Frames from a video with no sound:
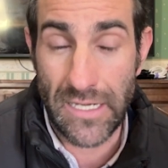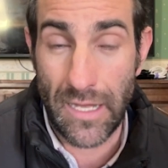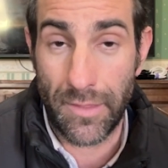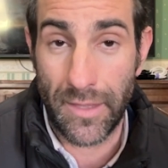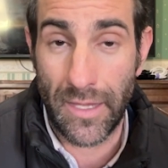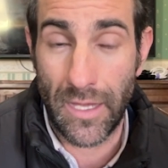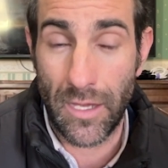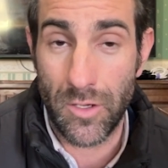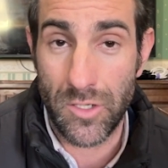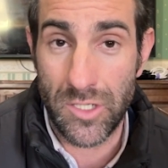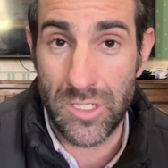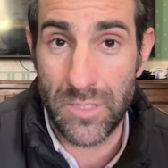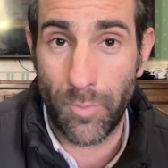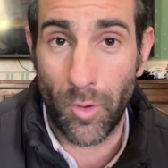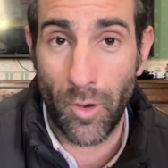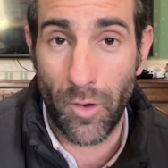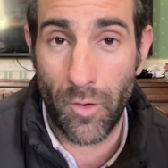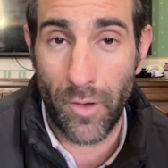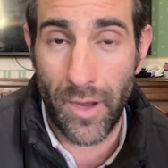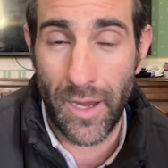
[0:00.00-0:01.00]
I think he could
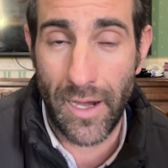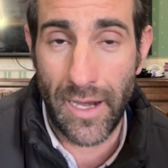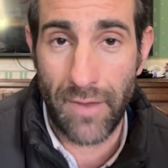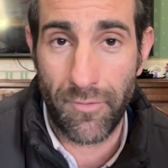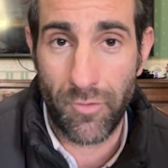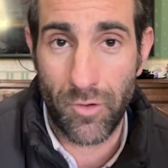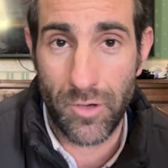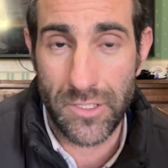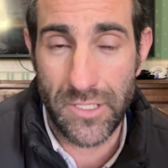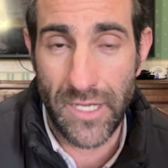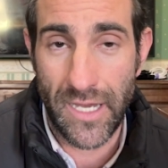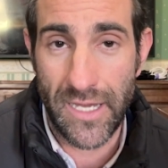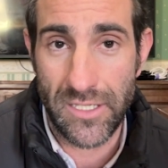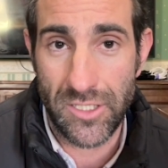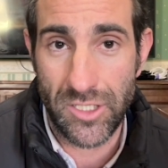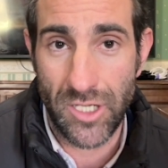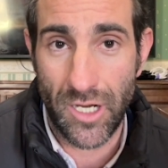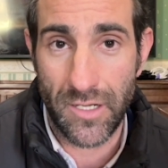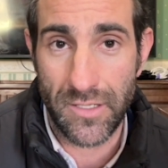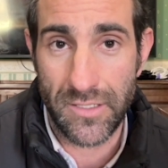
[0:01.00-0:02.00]
spoil Ile
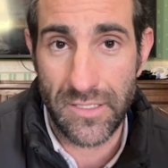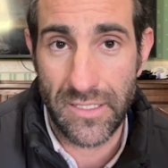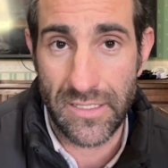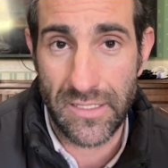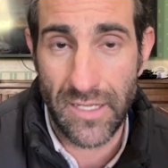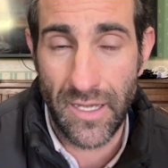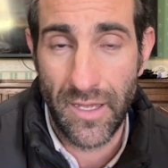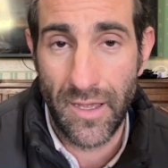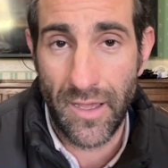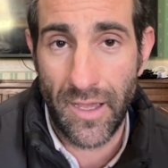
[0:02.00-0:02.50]
Francais' chances.